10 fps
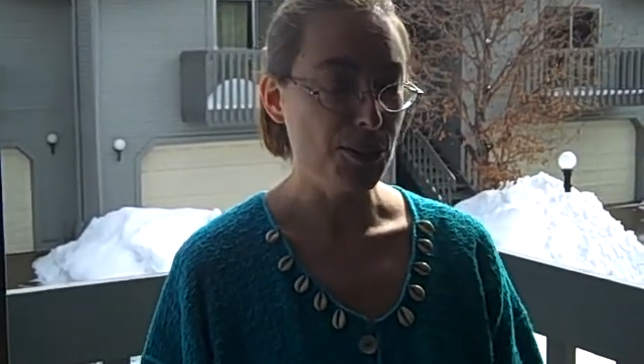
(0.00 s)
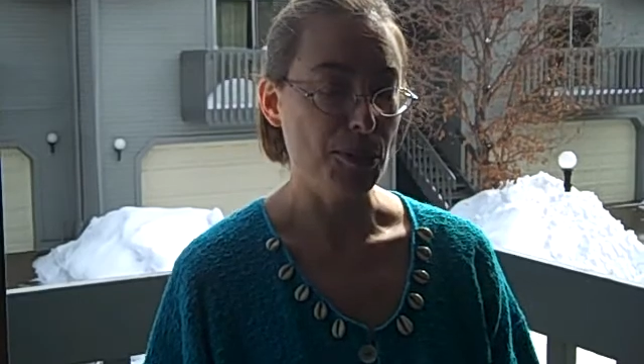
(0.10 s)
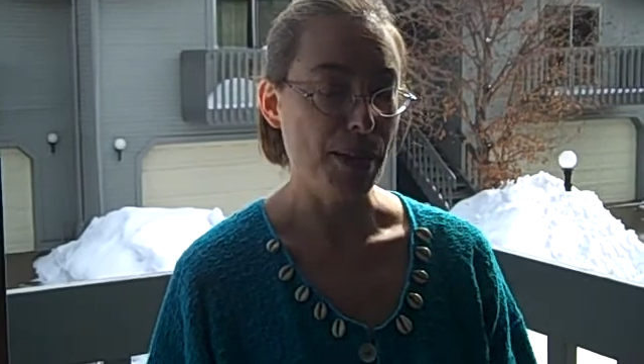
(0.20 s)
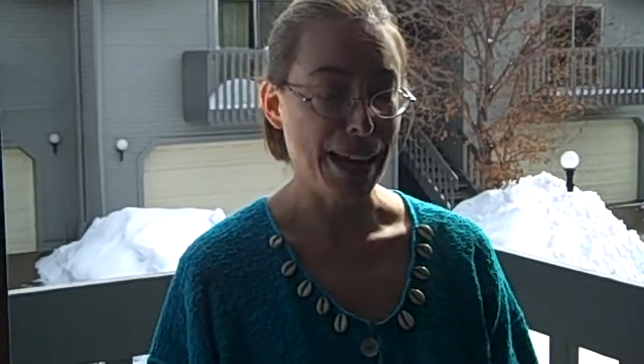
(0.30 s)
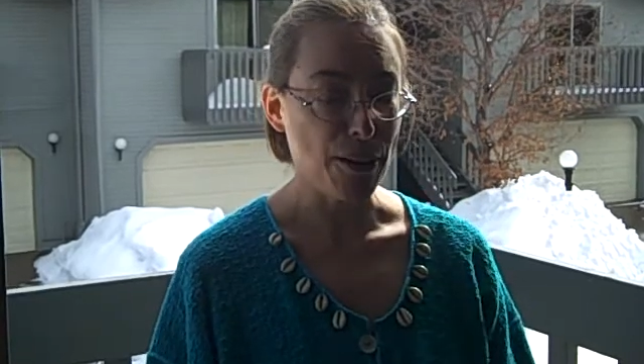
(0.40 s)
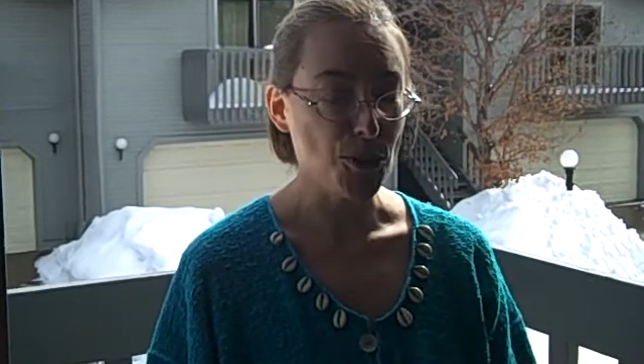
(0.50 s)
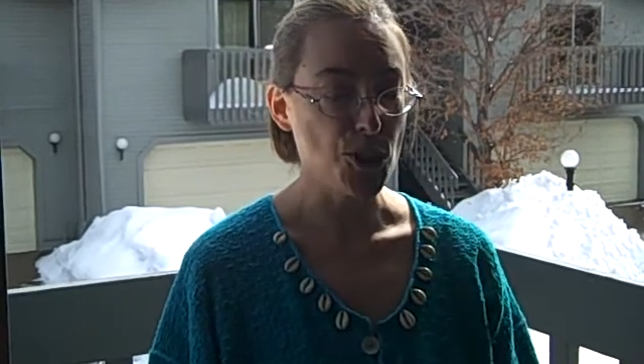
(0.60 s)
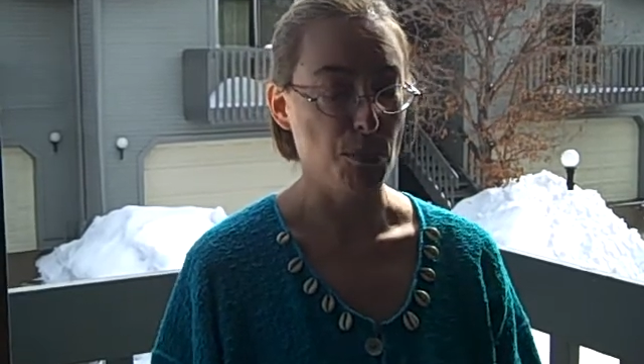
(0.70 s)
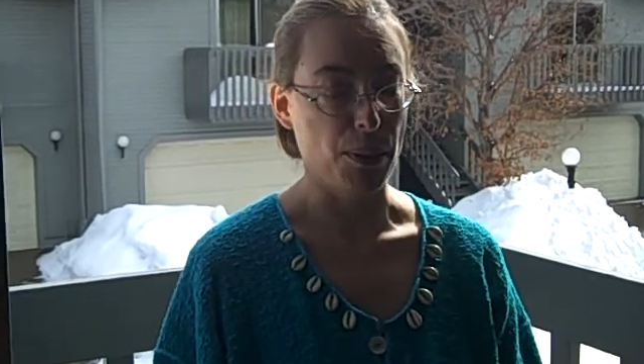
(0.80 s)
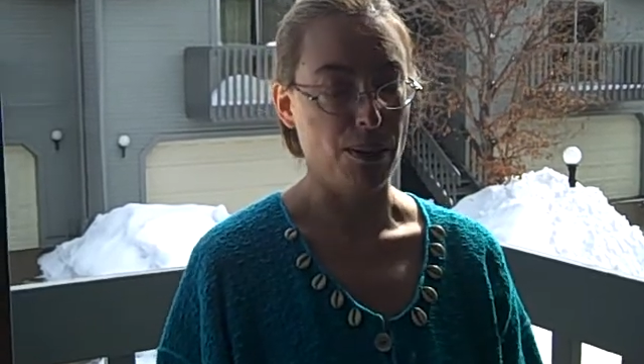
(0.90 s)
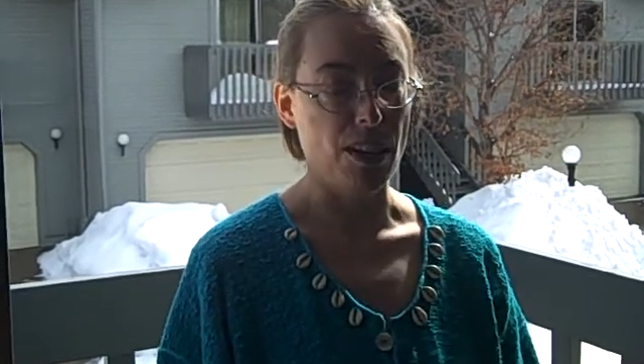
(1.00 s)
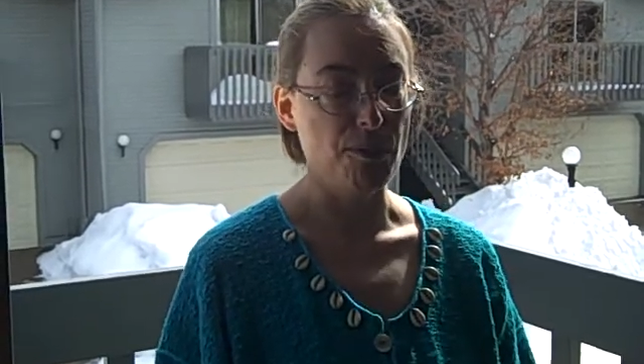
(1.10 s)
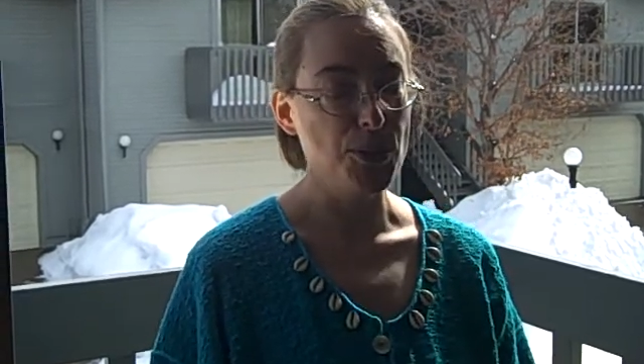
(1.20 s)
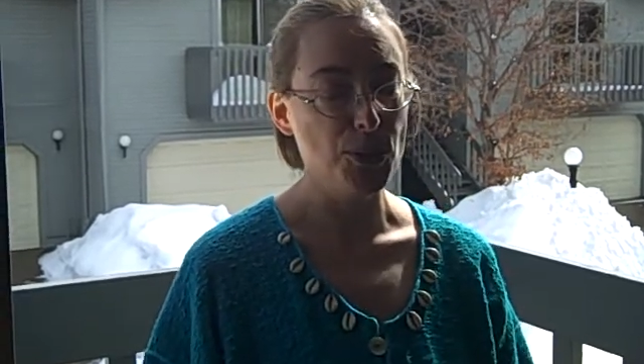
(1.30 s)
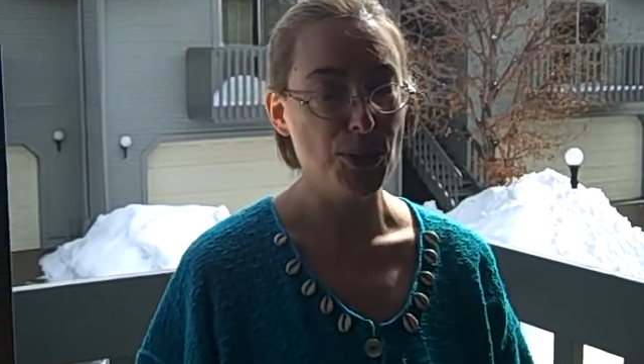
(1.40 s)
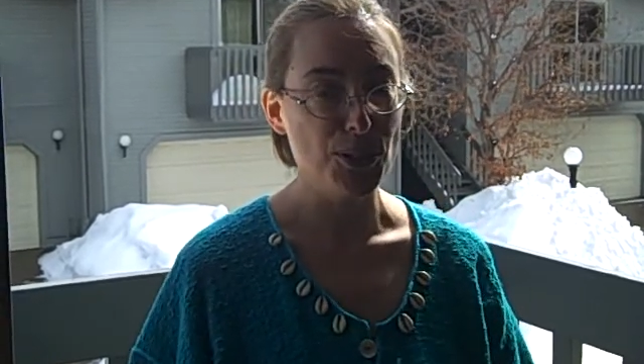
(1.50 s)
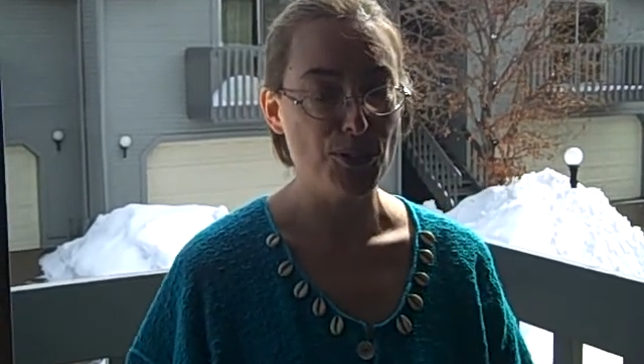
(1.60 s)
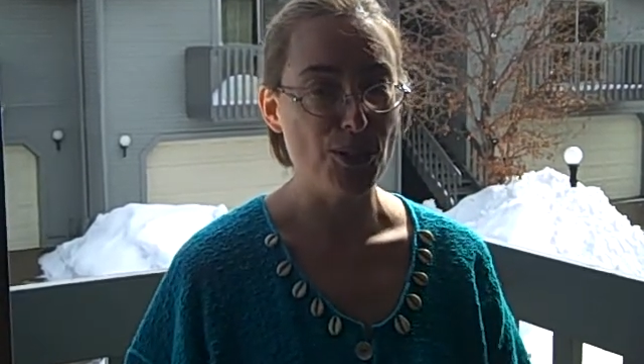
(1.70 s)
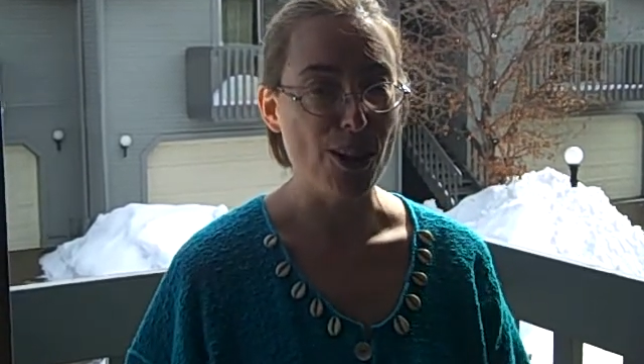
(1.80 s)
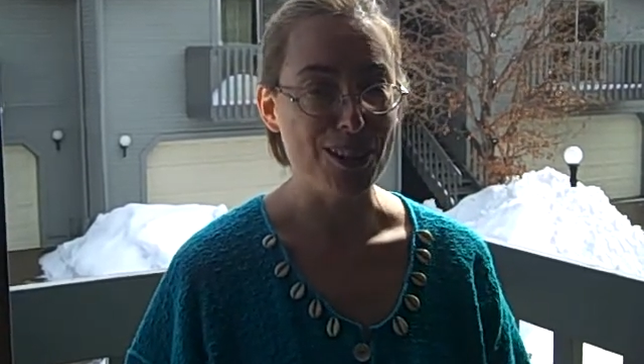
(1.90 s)
looked at my energy bill. I've been doing this
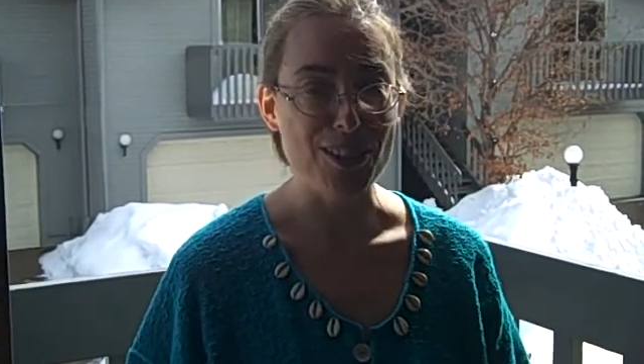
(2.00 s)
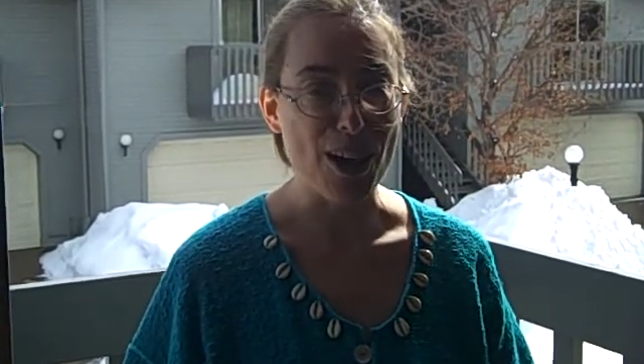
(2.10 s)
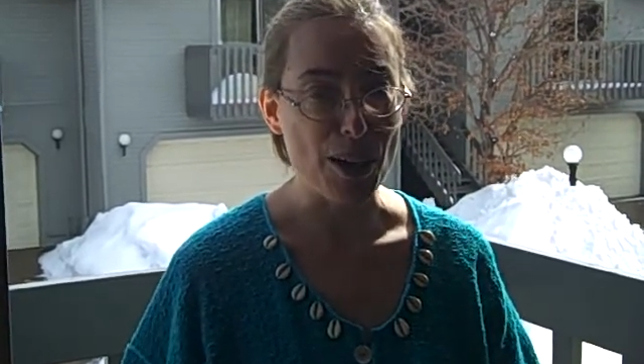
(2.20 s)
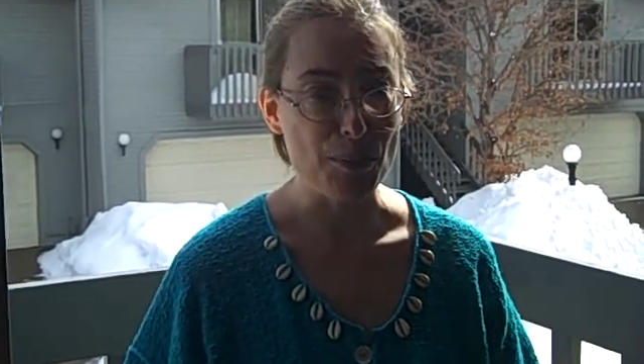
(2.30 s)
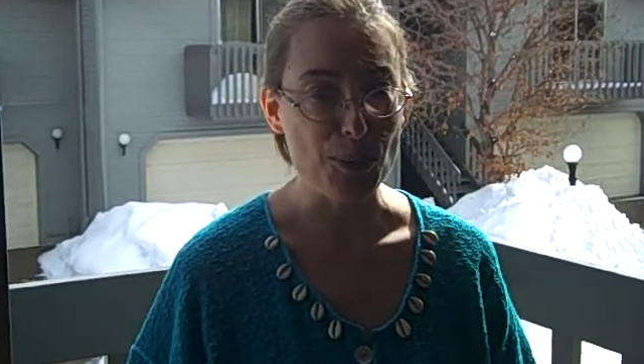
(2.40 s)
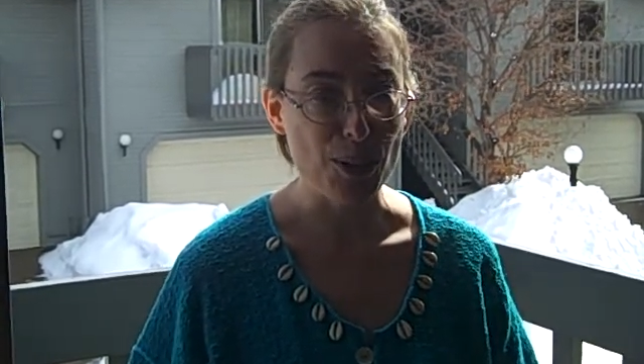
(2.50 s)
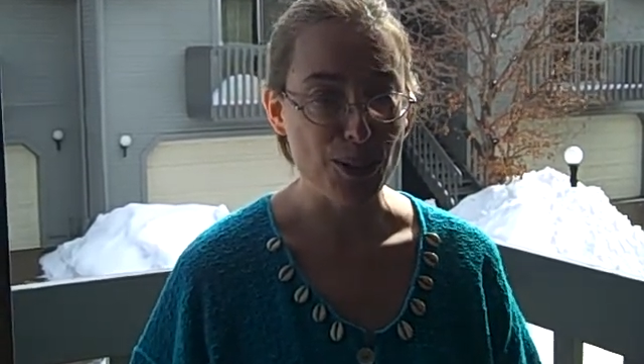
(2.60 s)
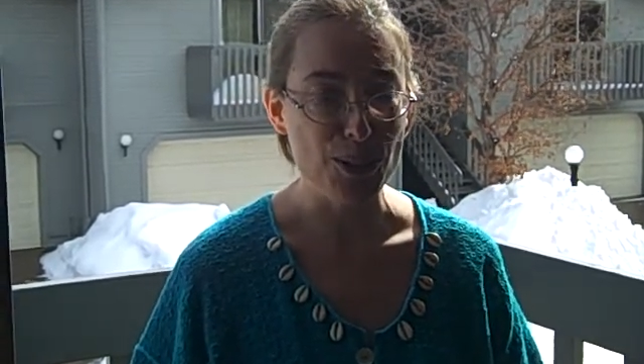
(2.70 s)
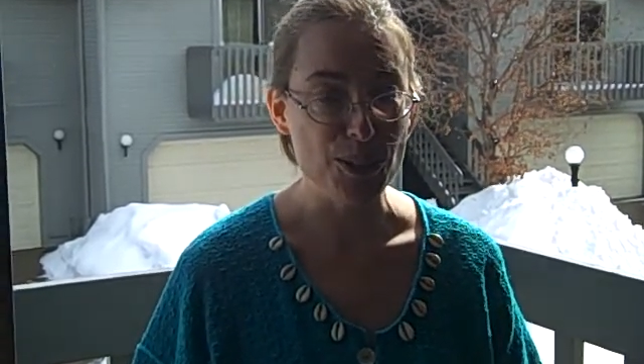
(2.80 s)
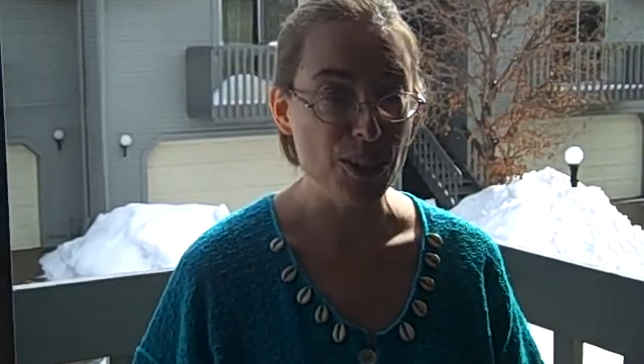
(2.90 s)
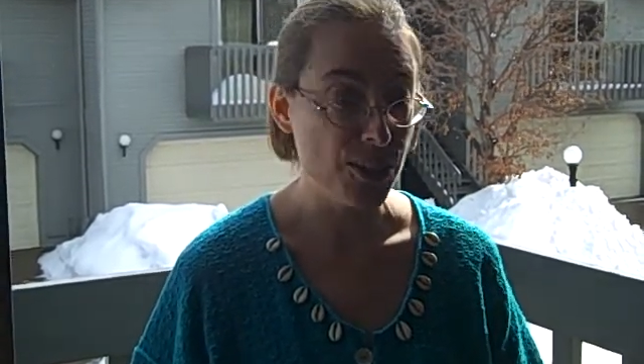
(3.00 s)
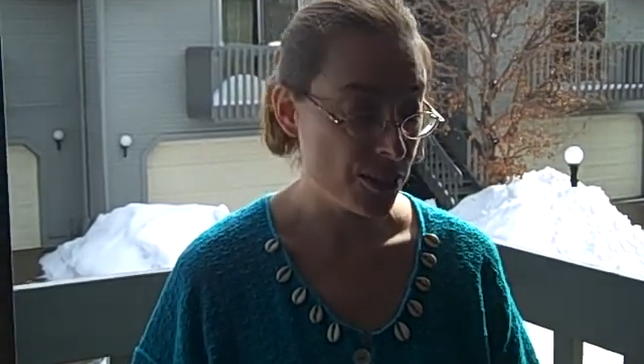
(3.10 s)
for a long time, so I couldn't tell you